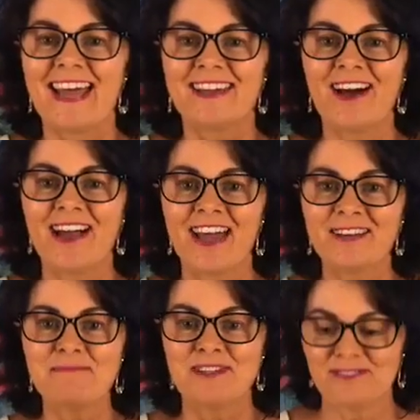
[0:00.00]
And I had
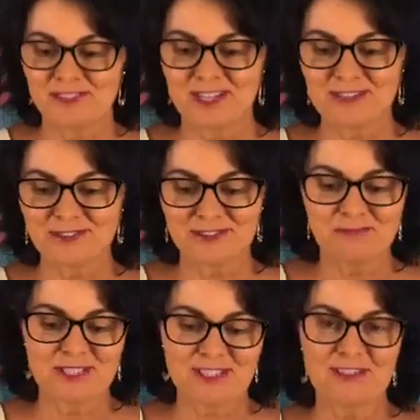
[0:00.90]
a bit of a chuckle to
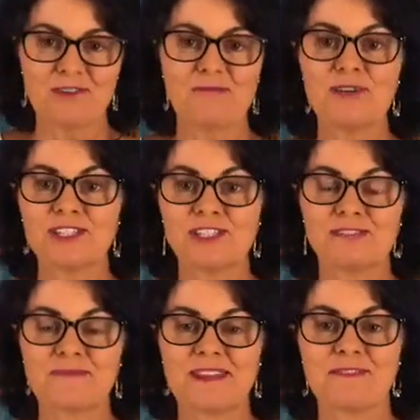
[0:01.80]
myself, which
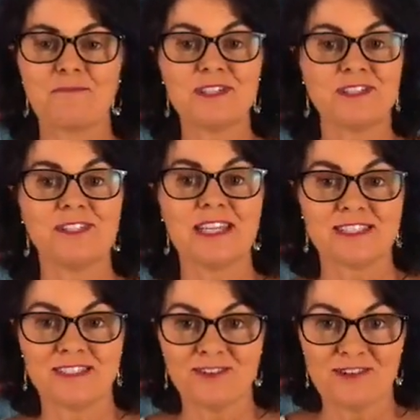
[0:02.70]
once you get
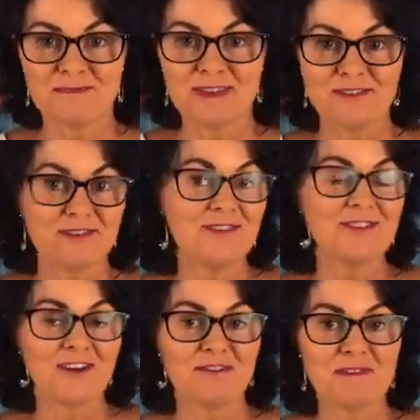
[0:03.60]
to know me, or if you
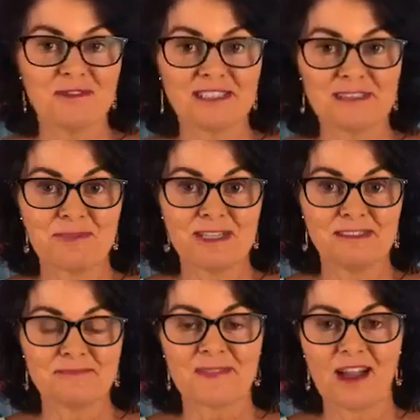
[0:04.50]
know me really
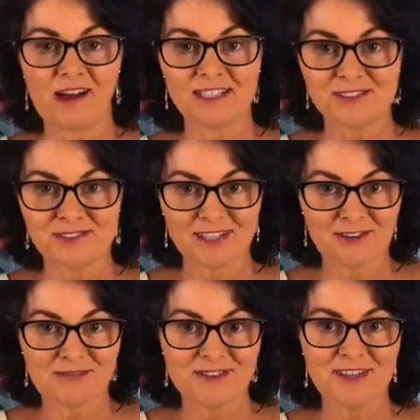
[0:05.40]
well, I do that
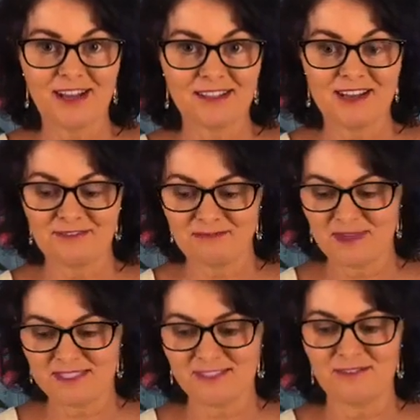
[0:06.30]
often. I laugh at
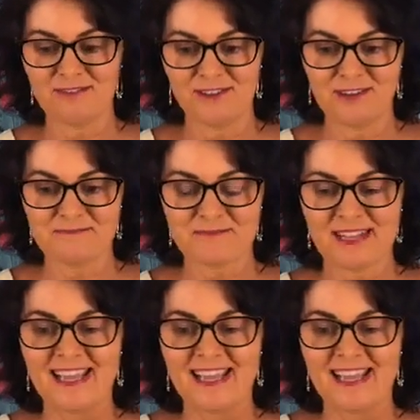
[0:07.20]
myself a lot.